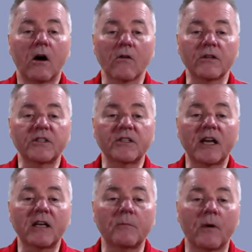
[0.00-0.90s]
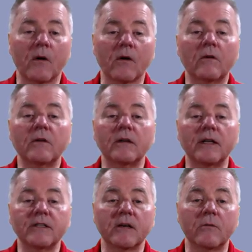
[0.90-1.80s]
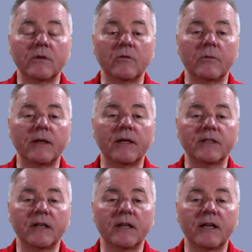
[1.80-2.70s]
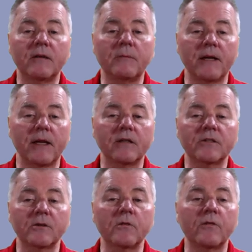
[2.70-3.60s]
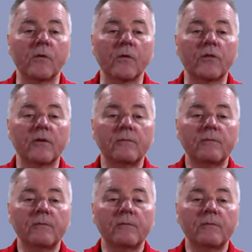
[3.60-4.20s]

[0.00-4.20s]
or the second part, which would be designated B, and so forth.